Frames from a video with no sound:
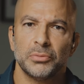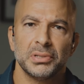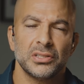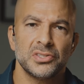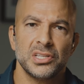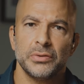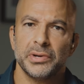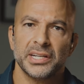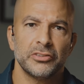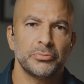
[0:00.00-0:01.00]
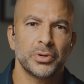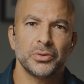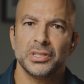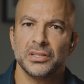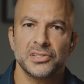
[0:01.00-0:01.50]
but their C reactive
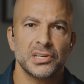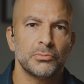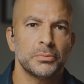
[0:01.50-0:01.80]
protein is somewhere